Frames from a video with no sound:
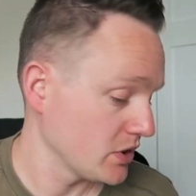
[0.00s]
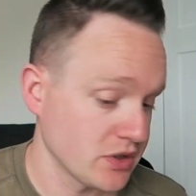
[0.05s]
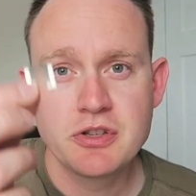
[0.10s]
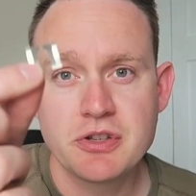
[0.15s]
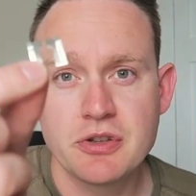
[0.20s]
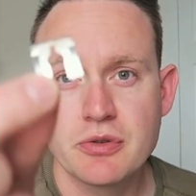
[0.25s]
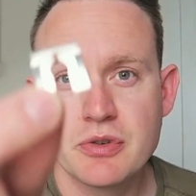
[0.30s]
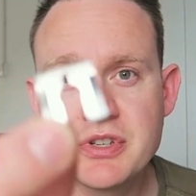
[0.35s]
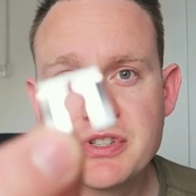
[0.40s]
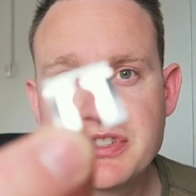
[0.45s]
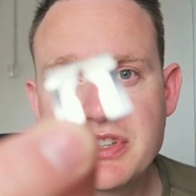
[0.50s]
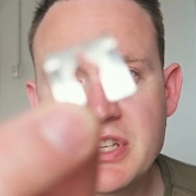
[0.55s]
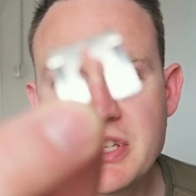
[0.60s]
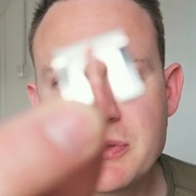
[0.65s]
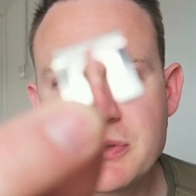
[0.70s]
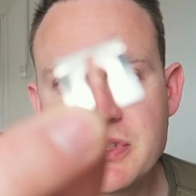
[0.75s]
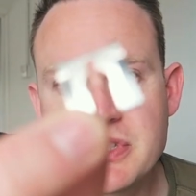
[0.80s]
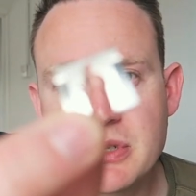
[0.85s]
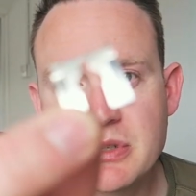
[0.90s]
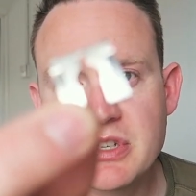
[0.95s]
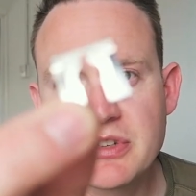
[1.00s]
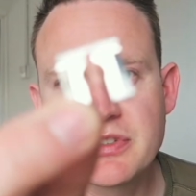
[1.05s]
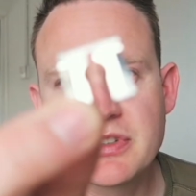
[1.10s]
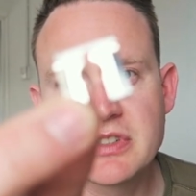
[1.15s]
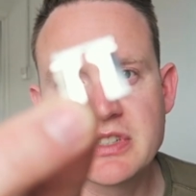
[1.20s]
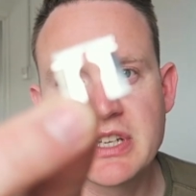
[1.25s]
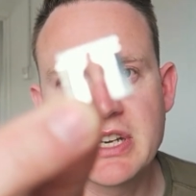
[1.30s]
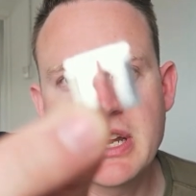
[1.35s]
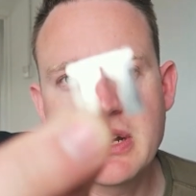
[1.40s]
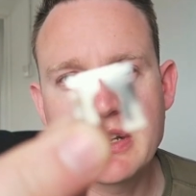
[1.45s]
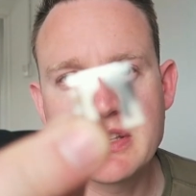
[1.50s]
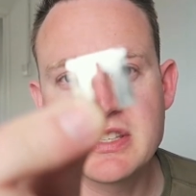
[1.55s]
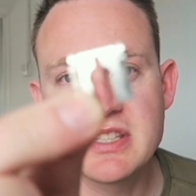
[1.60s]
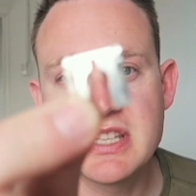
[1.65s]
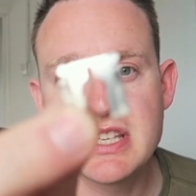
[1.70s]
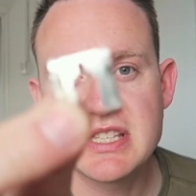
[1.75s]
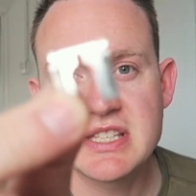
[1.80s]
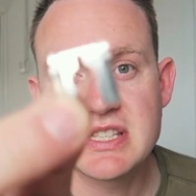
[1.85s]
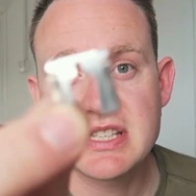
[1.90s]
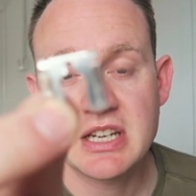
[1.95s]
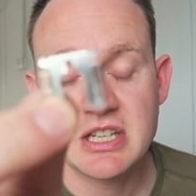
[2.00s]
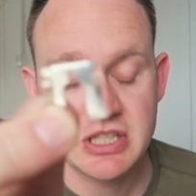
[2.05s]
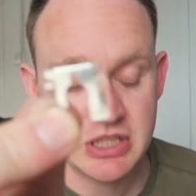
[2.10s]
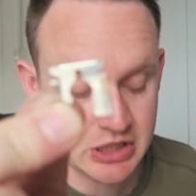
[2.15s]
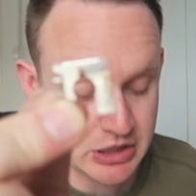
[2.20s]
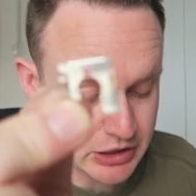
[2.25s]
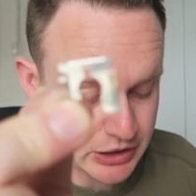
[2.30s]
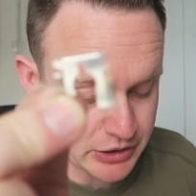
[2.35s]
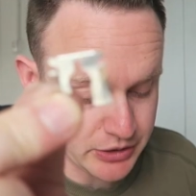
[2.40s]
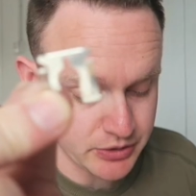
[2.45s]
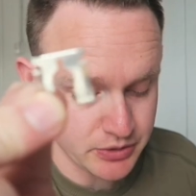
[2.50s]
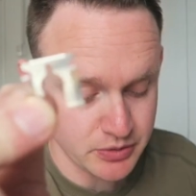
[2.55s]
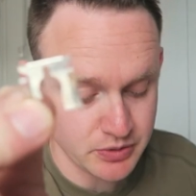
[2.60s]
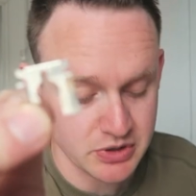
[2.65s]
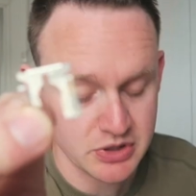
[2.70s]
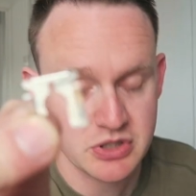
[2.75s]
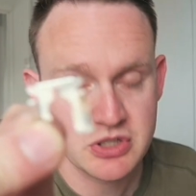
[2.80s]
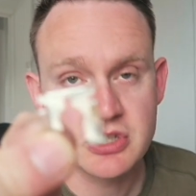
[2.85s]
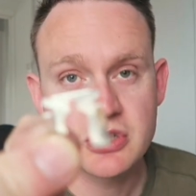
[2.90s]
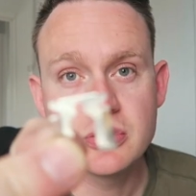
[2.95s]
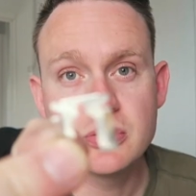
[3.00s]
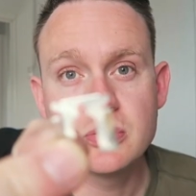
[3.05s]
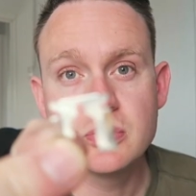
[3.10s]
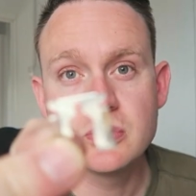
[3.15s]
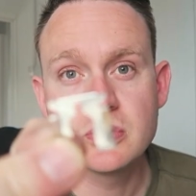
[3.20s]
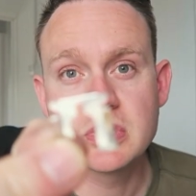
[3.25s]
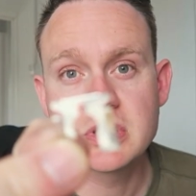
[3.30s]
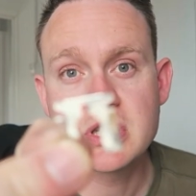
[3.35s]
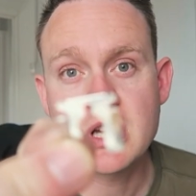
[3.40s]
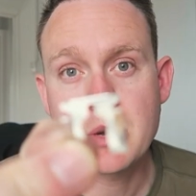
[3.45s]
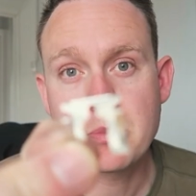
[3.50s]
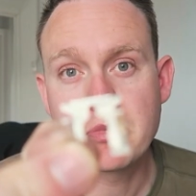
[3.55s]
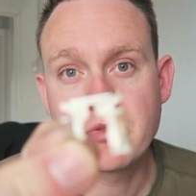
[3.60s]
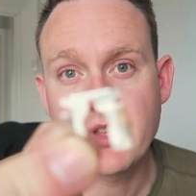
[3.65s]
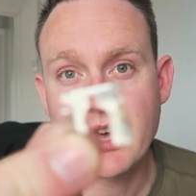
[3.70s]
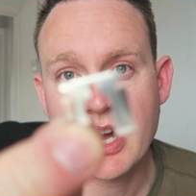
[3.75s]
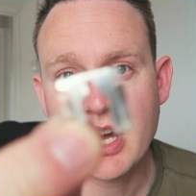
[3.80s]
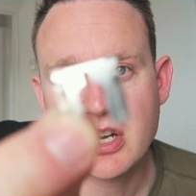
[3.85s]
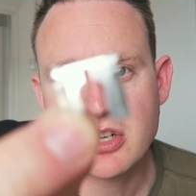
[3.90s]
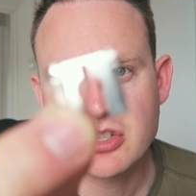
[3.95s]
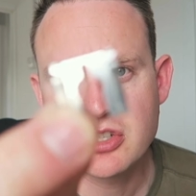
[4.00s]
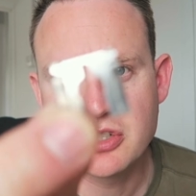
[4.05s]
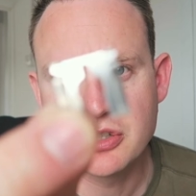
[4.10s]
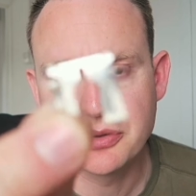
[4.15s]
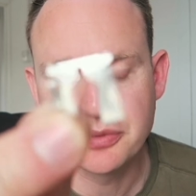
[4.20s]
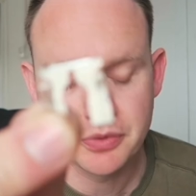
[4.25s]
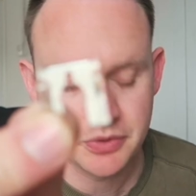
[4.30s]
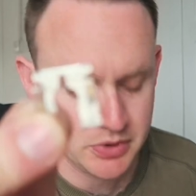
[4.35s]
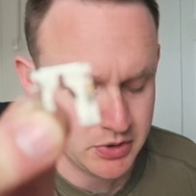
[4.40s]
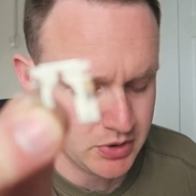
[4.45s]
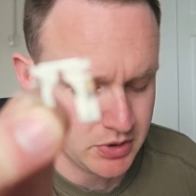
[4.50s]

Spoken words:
So the reason this is so difficult to get out is this is actually glued to the top of the hot shoe.